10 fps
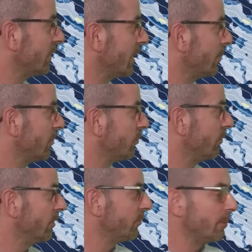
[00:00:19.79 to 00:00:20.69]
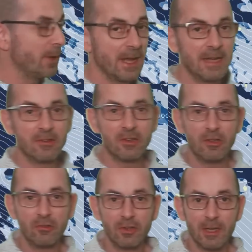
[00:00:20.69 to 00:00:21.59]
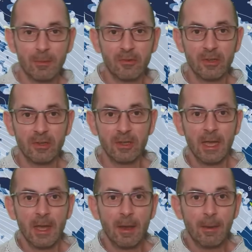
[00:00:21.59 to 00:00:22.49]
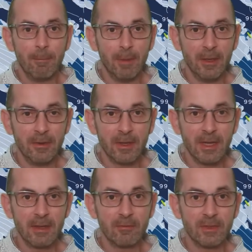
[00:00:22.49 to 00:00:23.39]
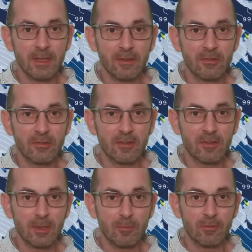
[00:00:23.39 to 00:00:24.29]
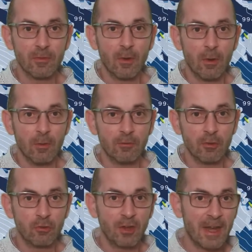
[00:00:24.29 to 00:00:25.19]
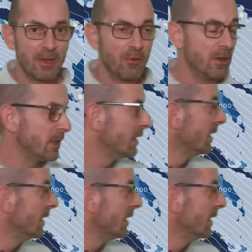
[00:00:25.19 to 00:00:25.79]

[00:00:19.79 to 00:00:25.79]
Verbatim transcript: The animation runs from eighteen G M T, Monday the sixteenth of January.